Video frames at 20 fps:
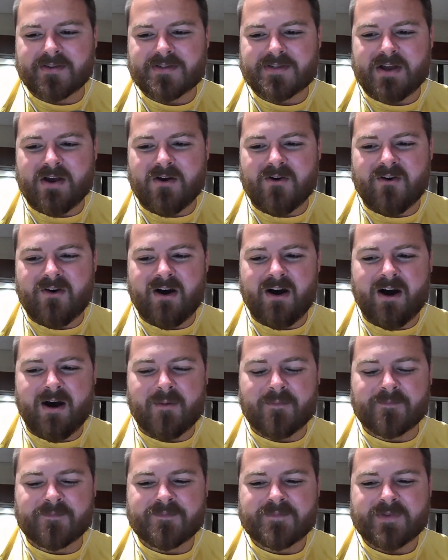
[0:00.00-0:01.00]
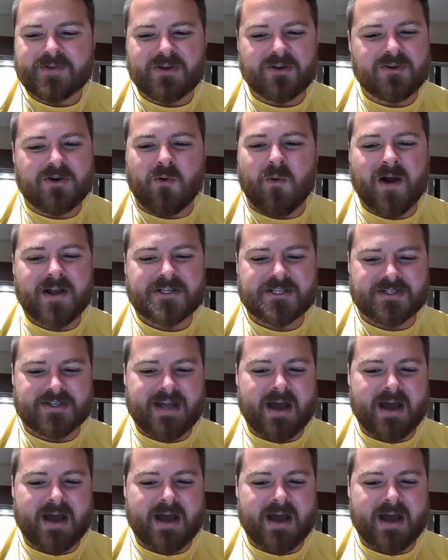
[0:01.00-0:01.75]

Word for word: So, um, good question.